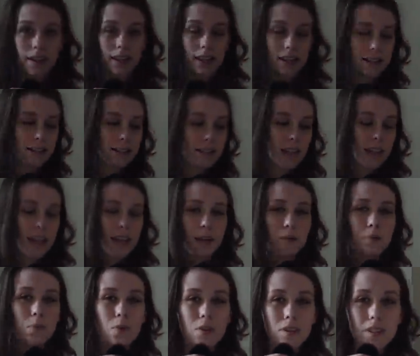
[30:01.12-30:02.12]
let's see
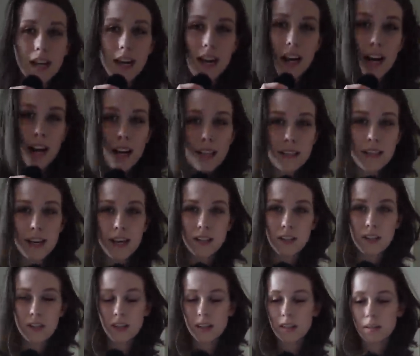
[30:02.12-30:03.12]
what 10 out of 10
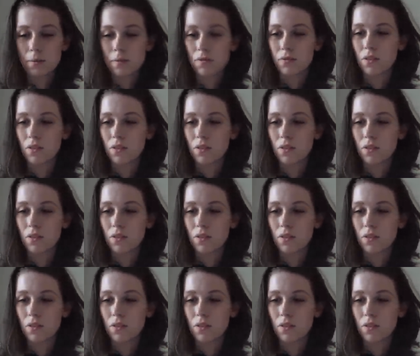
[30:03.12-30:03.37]
goodies we've